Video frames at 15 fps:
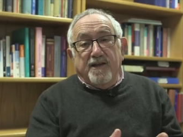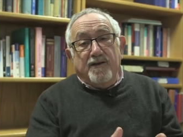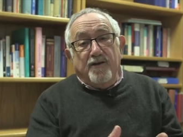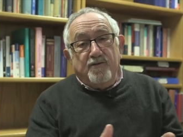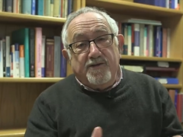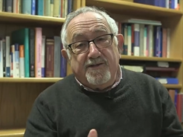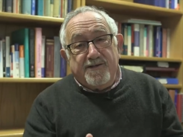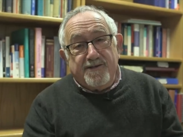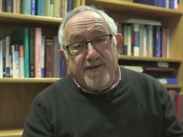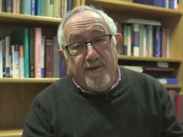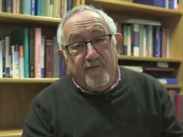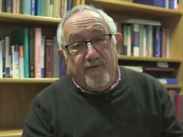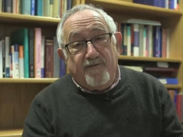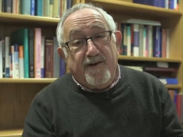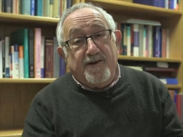I know this is
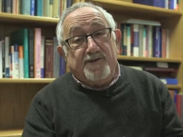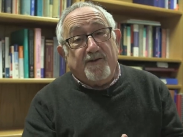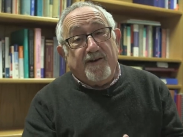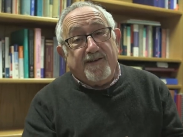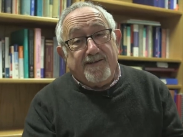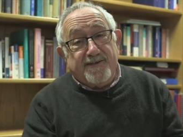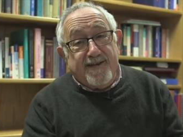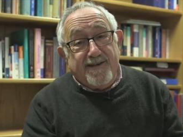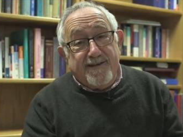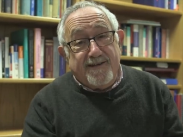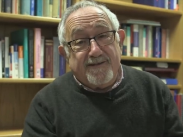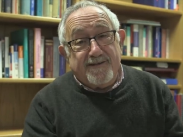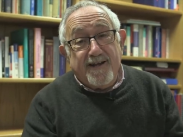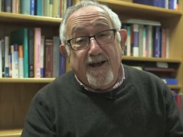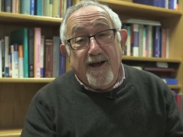number five, so I can say
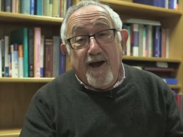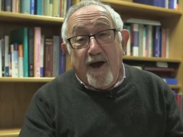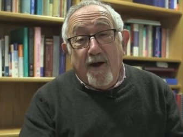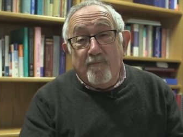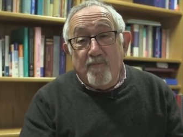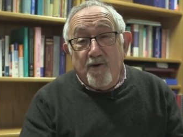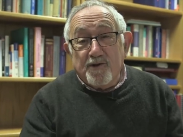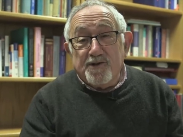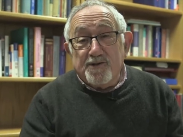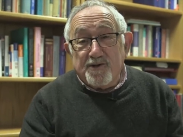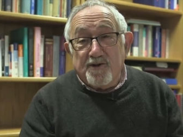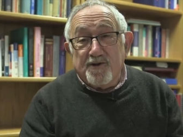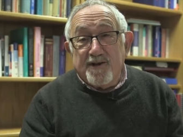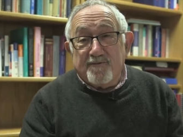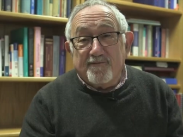this, a
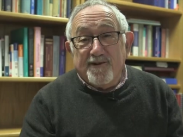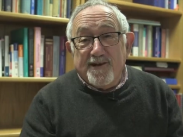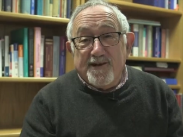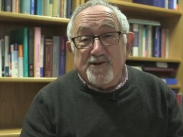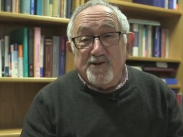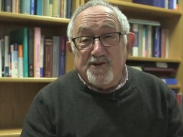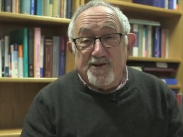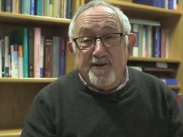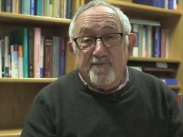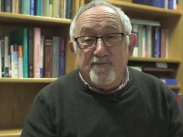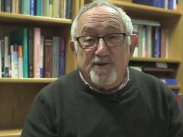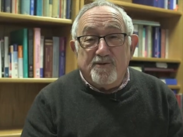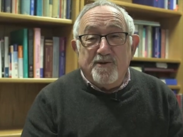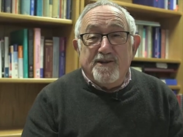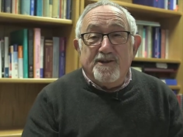monotonic relationship
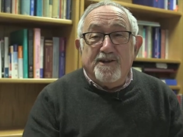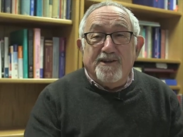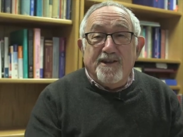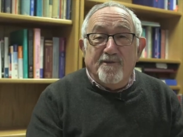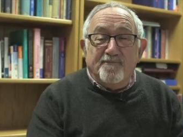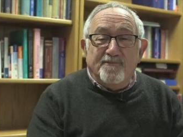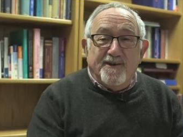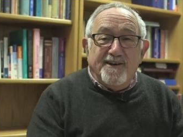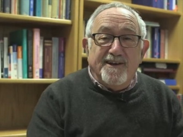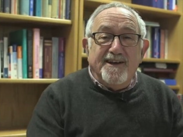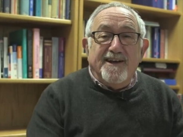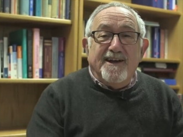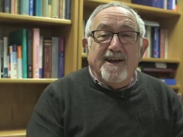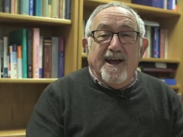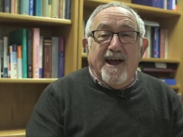between the number
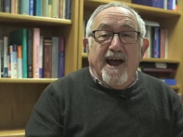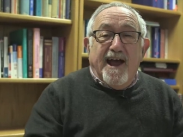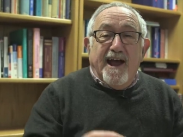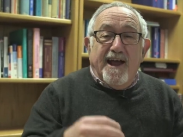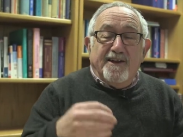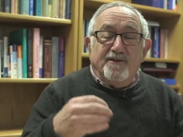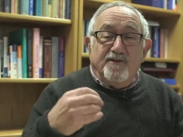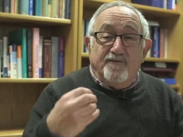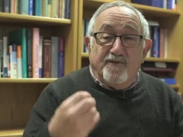and the